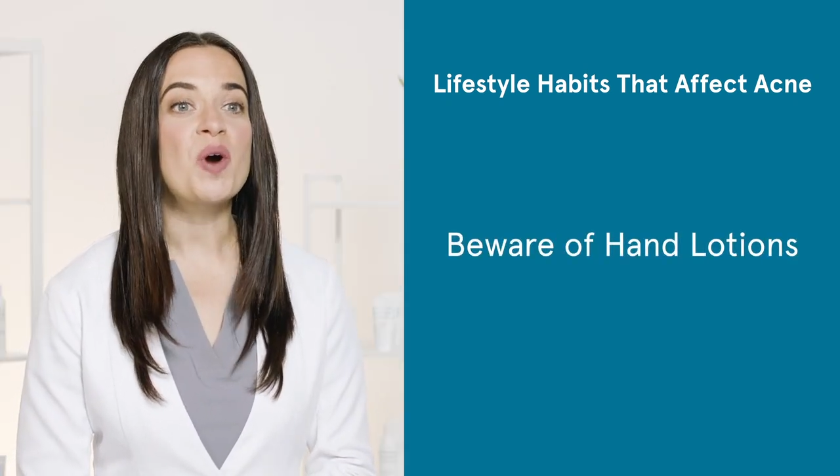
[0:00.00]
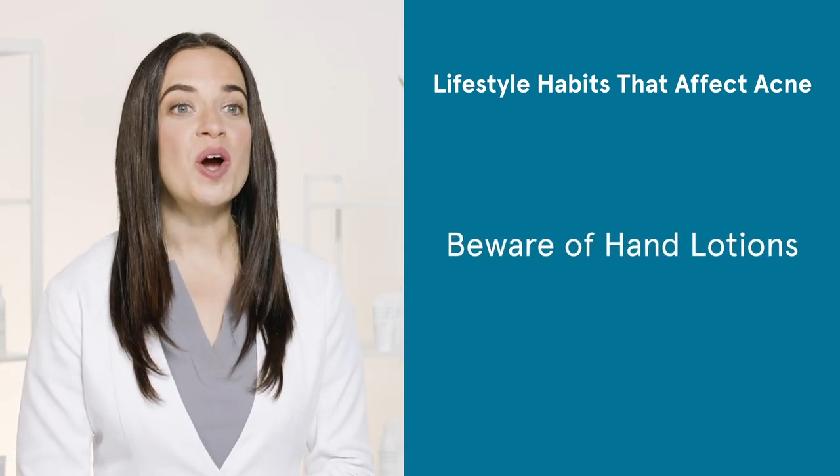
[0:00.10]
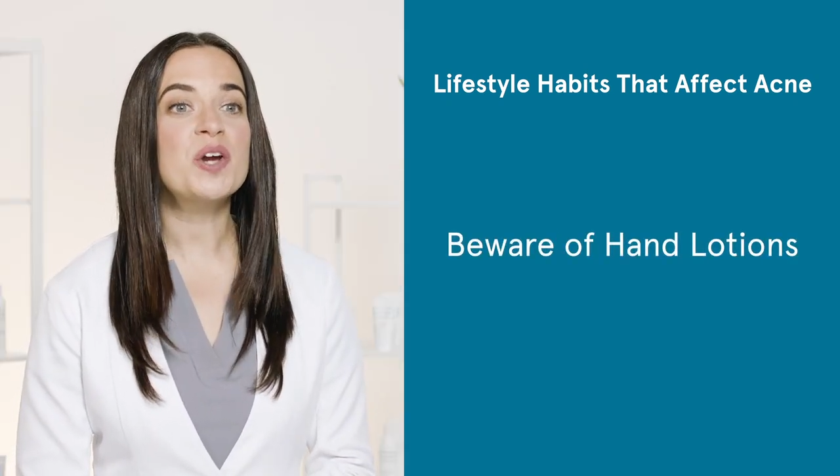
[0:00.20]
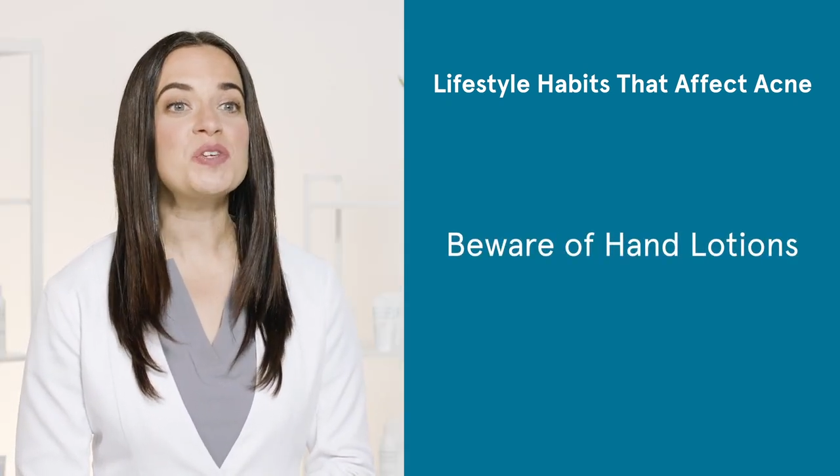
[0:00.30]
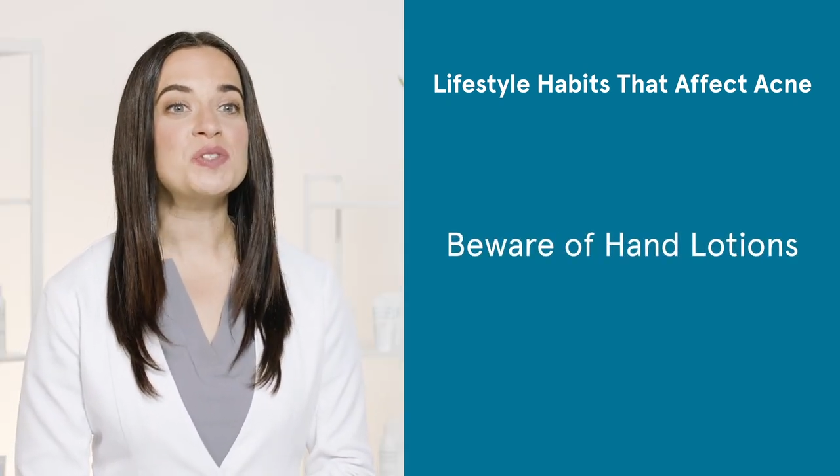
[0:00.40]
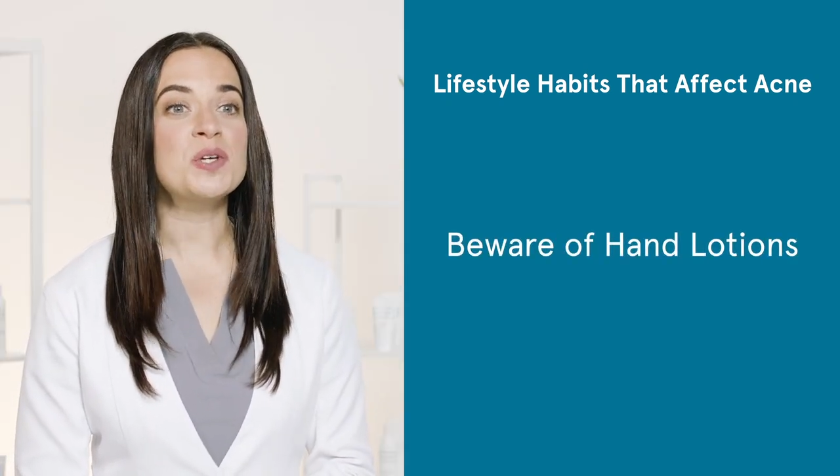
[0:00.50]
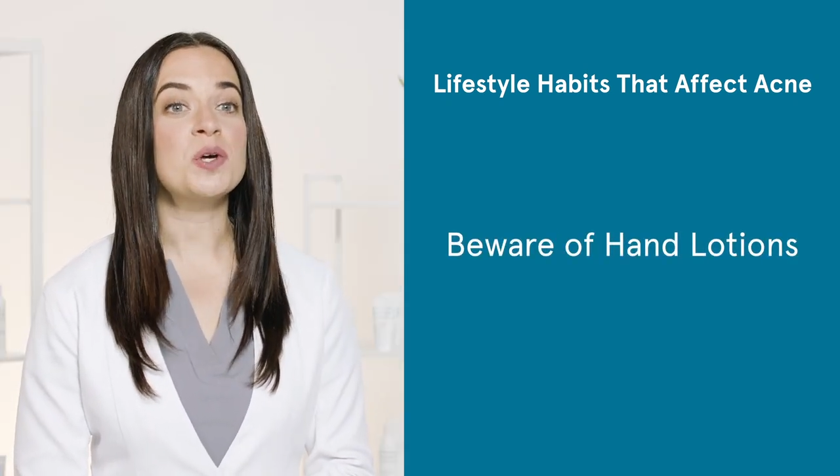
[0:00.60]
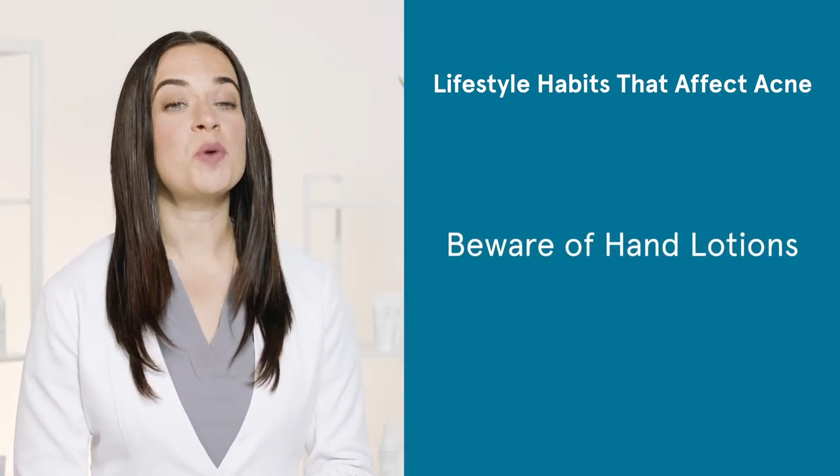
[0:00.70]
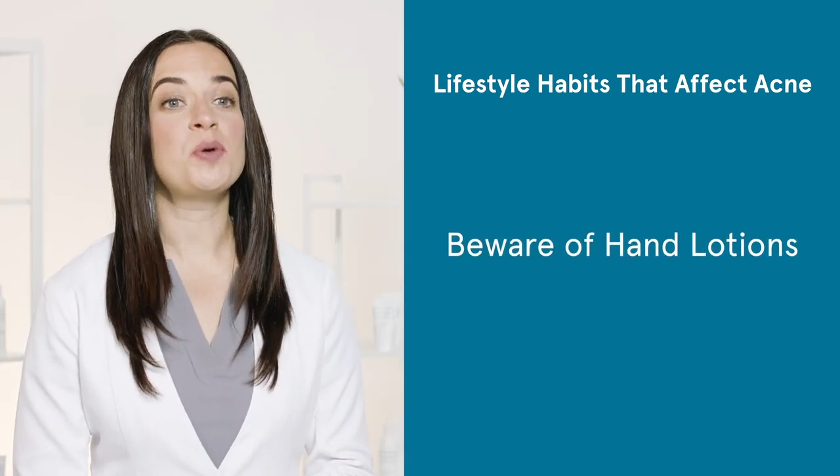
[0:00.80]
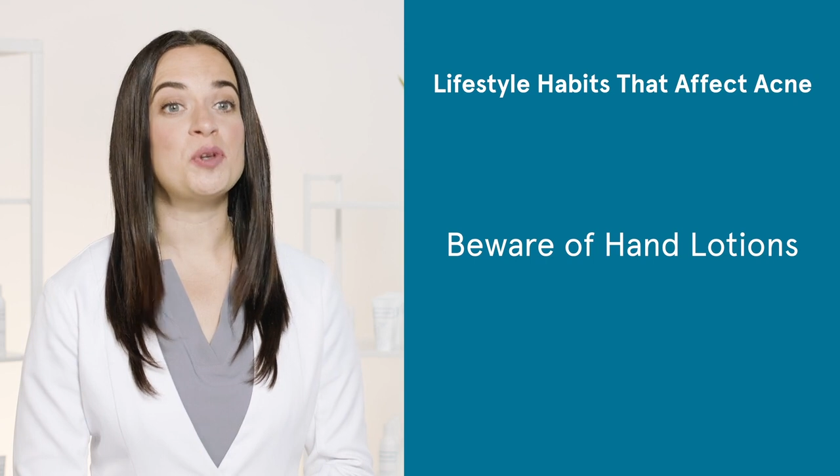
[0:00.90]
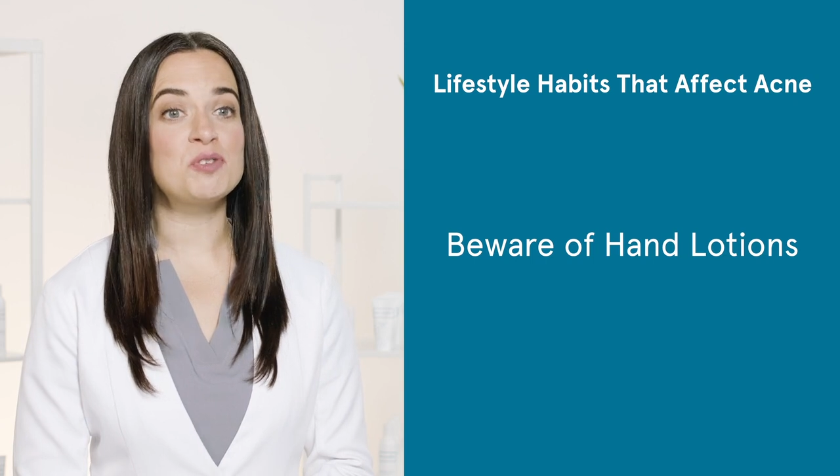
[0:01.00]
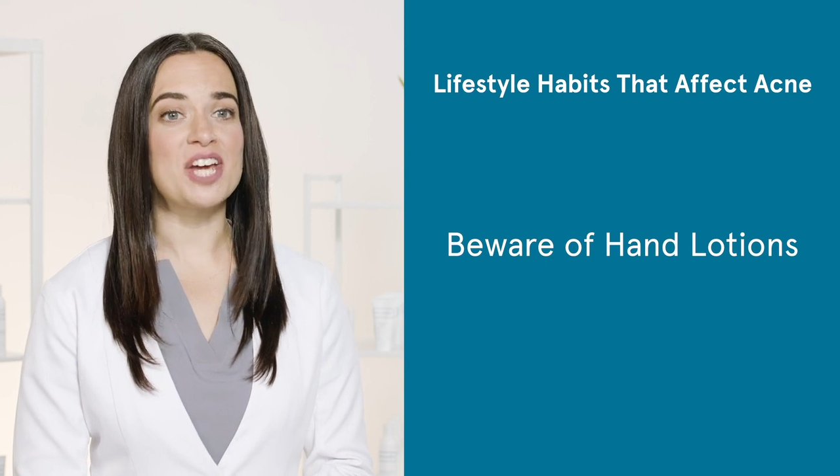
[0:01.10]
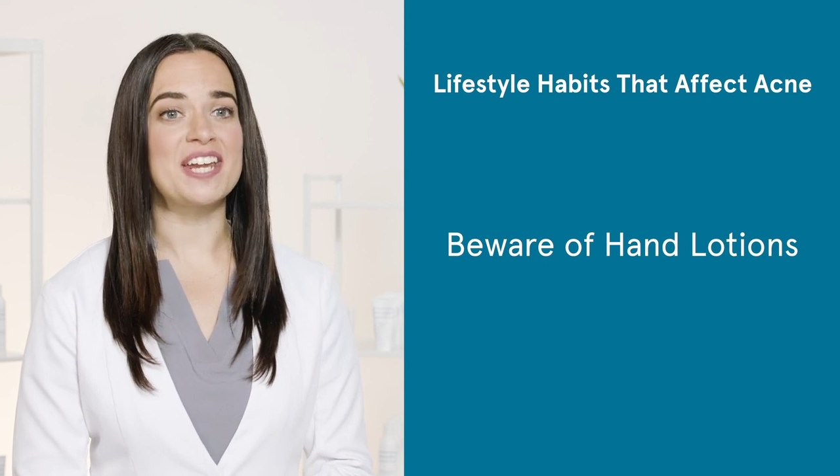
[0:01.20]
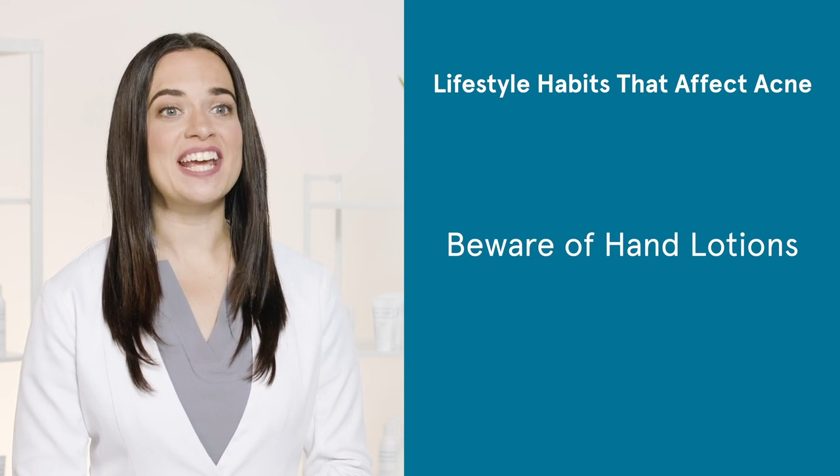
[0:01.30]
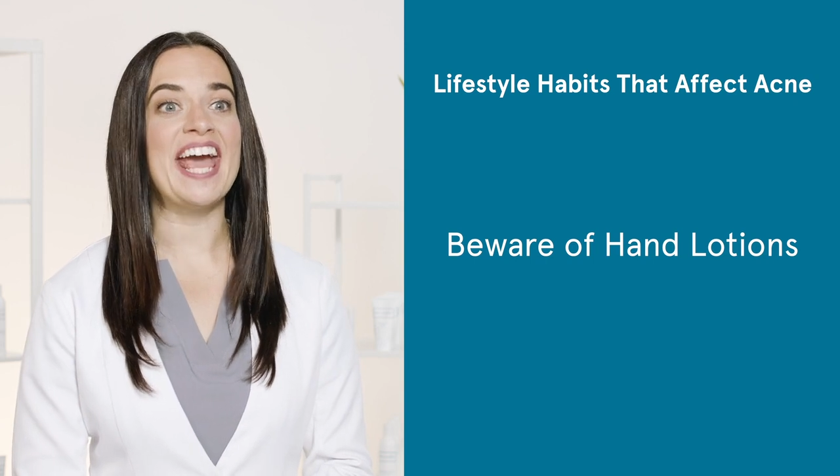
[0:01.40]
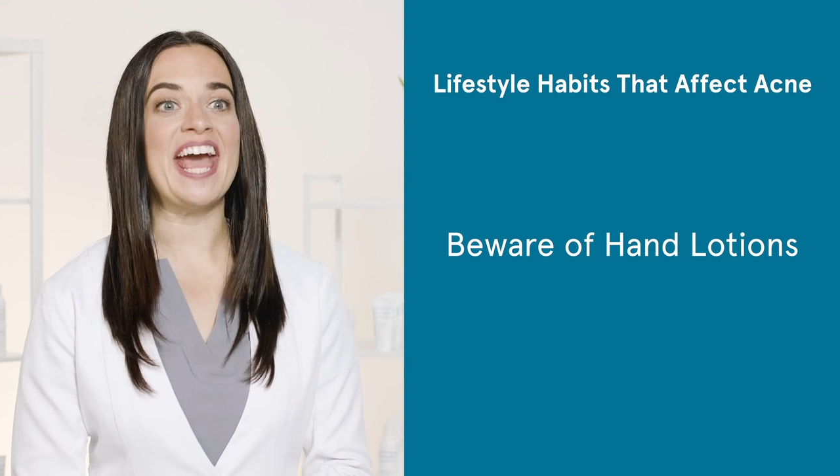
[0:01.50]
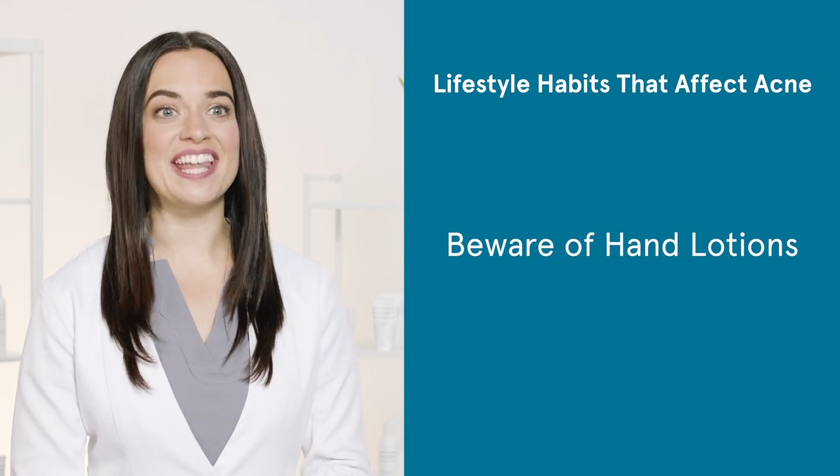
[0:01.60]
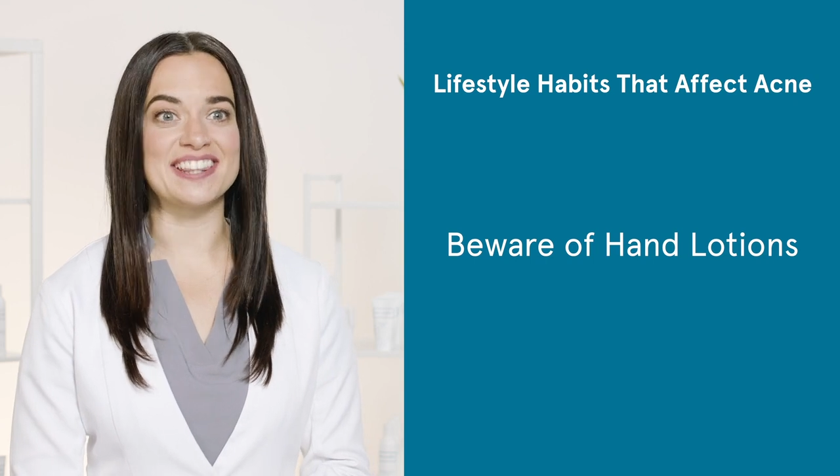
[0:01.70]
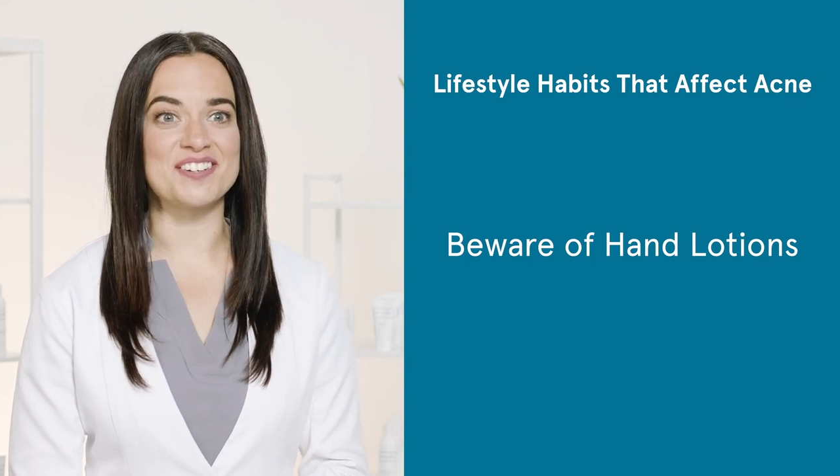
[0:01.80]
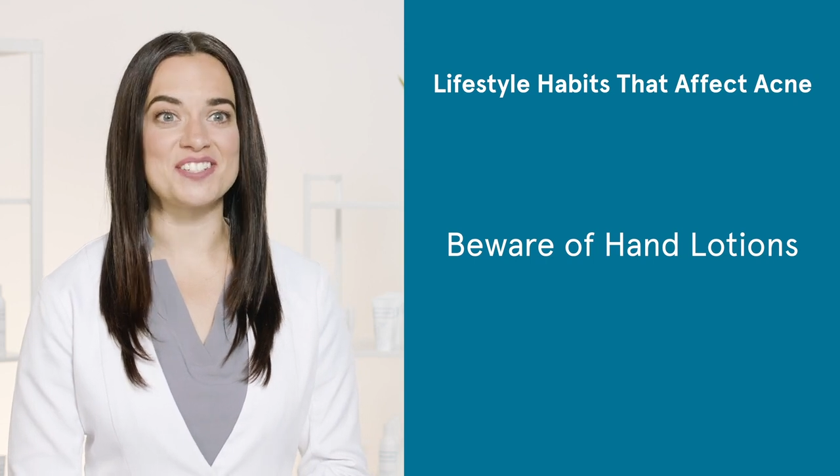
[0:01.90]
are using a comedogenic
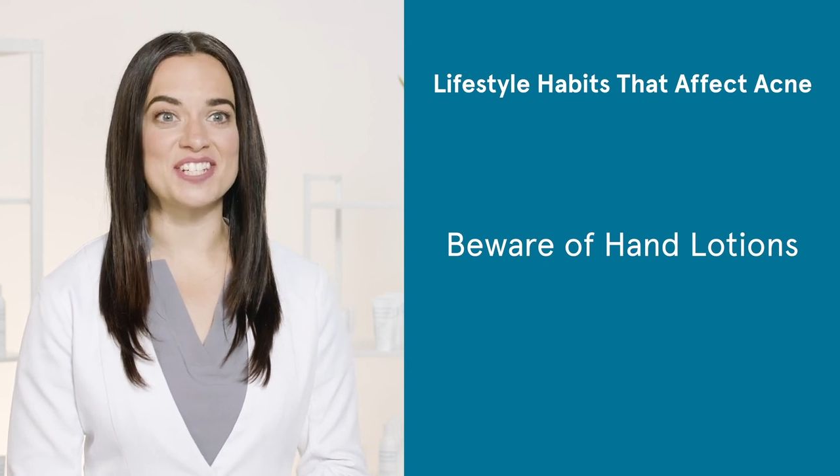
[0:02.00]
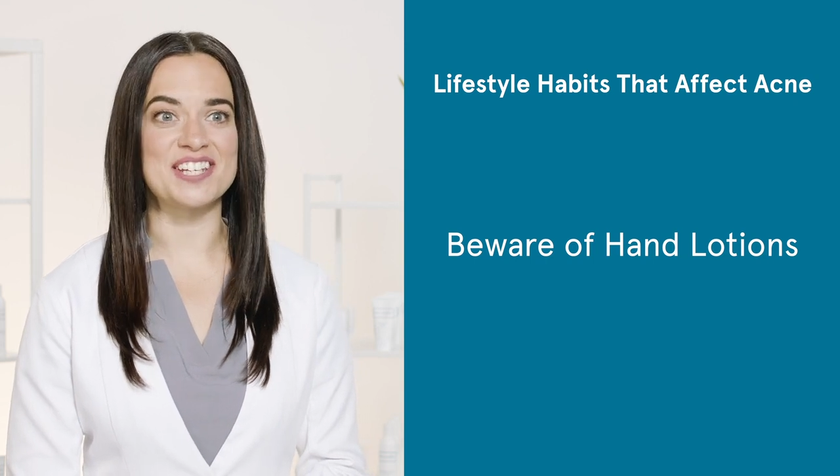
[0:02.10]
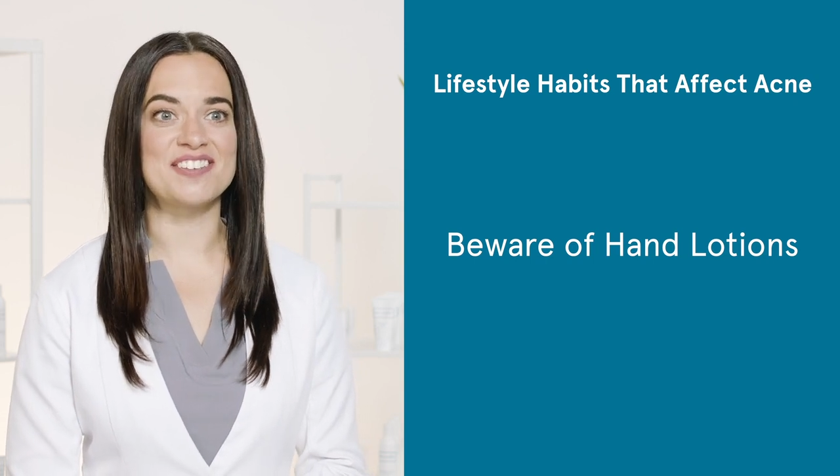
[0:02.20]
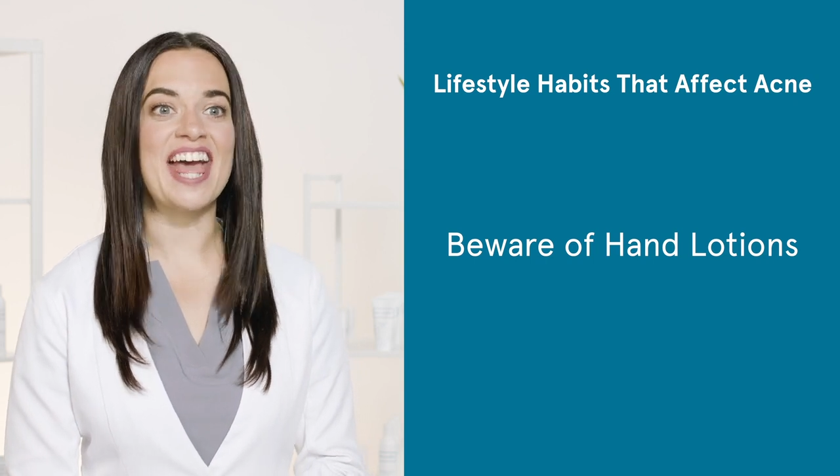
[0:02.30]
hand lotion